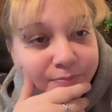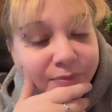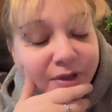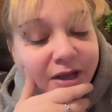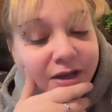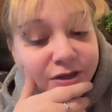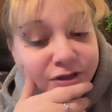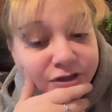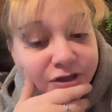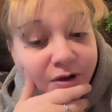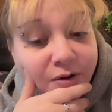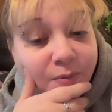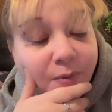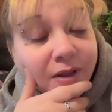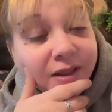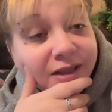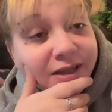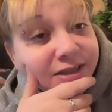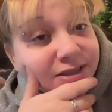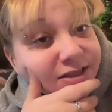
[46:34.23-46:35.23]
So
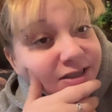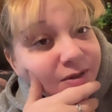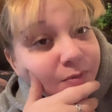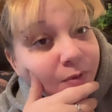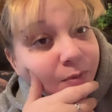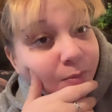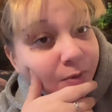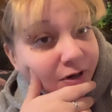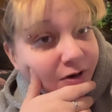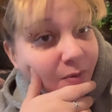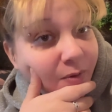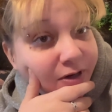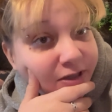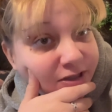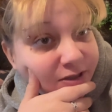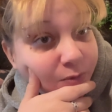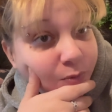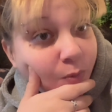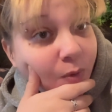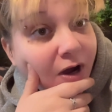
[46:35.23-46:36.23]
let's see what we're going
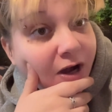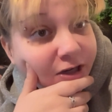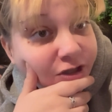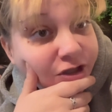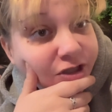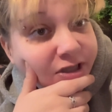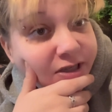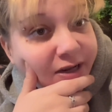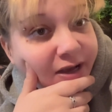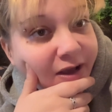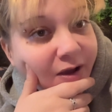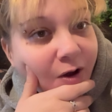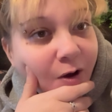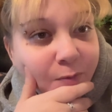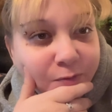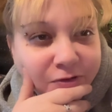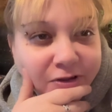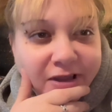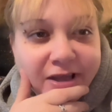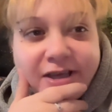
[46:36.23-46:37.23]
to watch today.
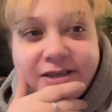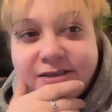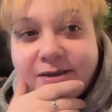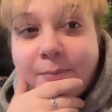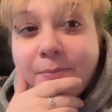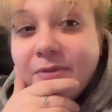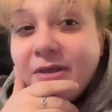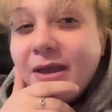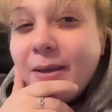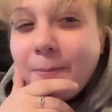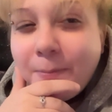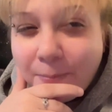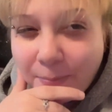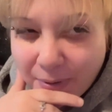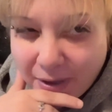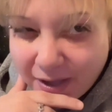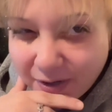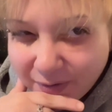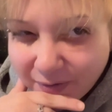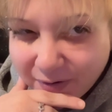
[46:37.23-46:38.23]
Hopefully something
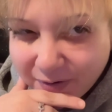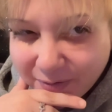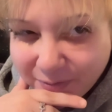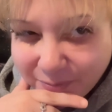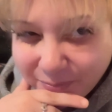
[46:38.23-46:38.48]
better.